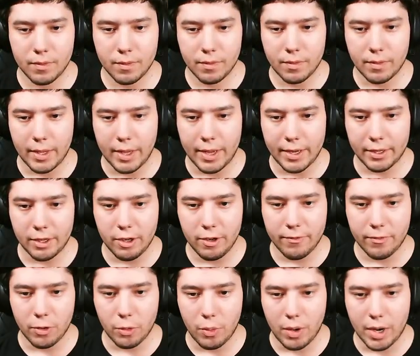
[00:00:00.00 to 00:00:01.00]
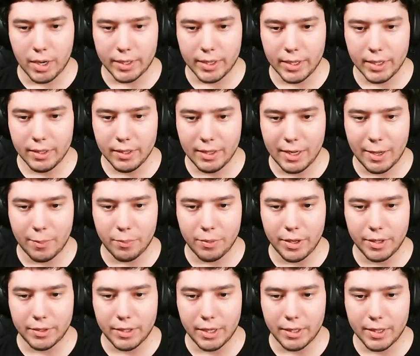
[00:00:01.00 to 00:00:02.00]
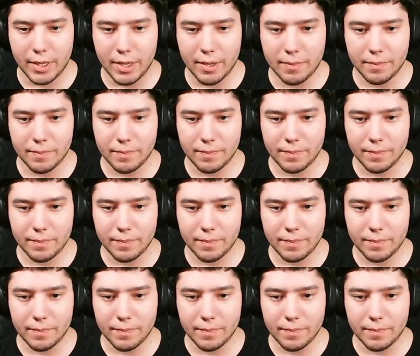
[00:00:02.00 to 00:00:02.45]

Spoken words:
Thank you for walking. I appreciate that.